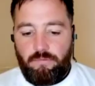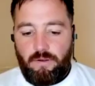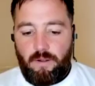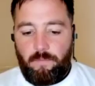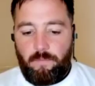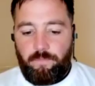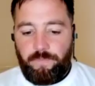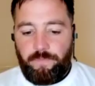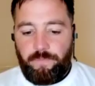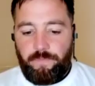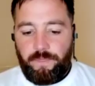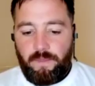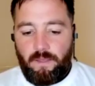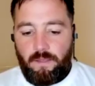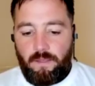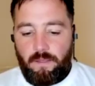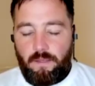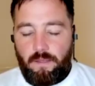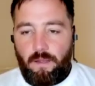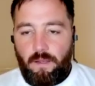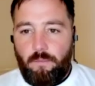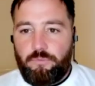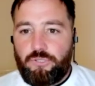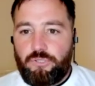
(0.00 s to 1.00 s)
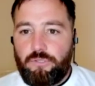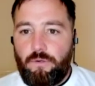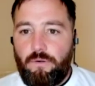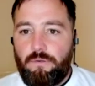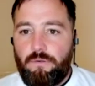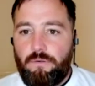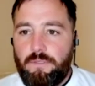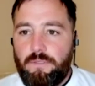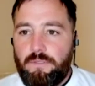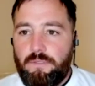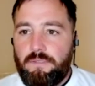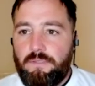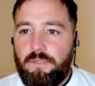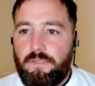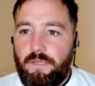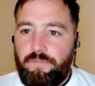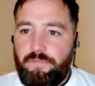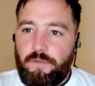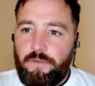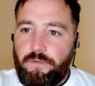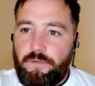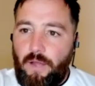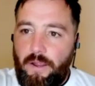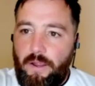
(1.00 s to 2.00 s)
I'm sure if
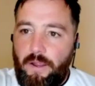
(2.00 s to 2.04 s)
you